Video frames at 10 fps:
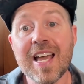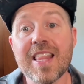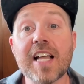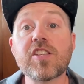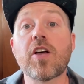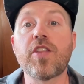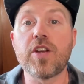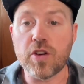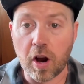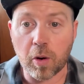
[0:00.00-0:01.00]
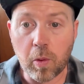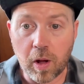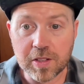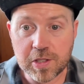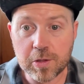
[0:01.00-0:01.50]
That's on the
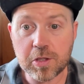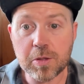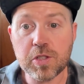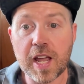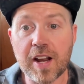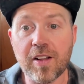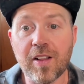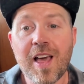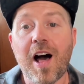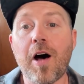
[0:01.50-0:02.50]
Narwhals YouTube channel.